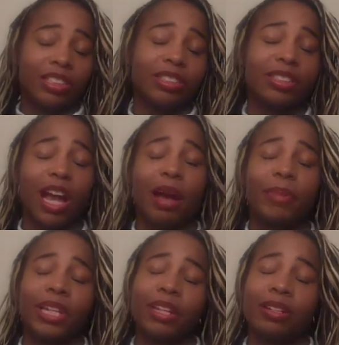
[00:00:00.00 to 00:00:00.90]
She's a
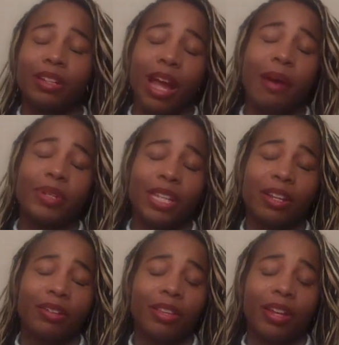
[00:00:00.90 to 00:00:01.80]

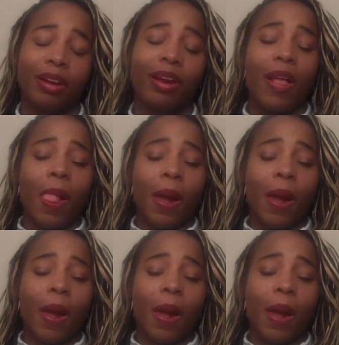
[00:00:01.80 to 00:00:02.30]
commentator there.